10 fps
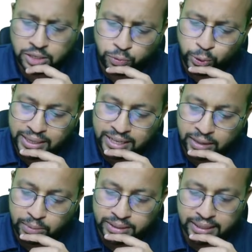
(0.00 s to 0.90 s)
few
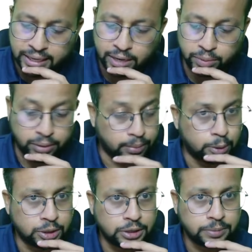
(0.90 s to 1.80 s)
examples that can be
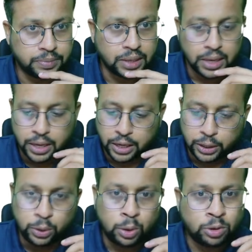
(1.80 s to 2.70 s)
important.
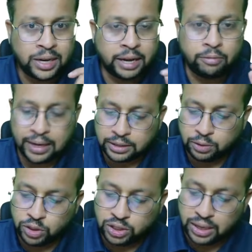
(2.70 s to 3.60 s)
You know the live vaccine,
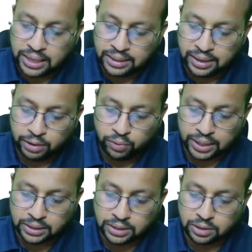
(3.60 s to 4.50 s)
which are the live vaccines.